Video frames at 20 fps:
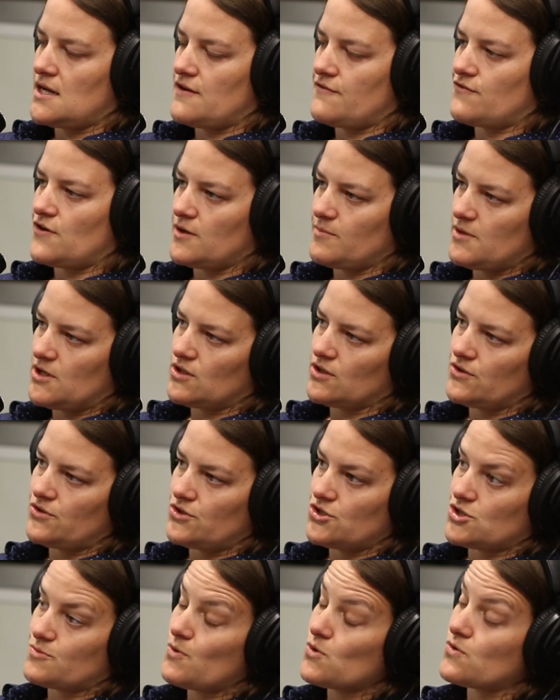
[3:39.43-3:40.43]
Frank
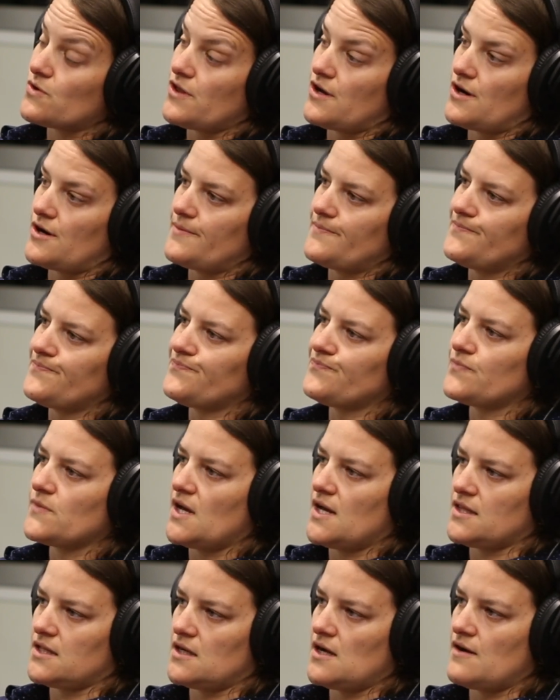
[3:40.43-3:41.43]
Lerner spoke there
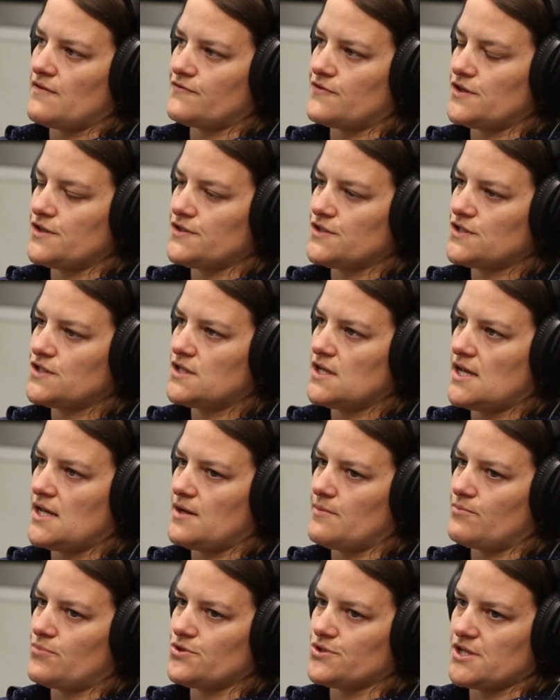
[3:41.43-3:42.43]
at the conference
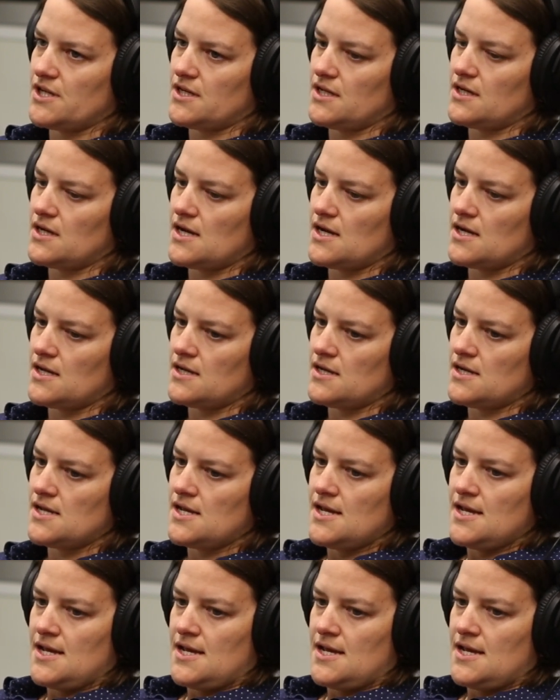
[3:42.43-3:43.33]
and presented on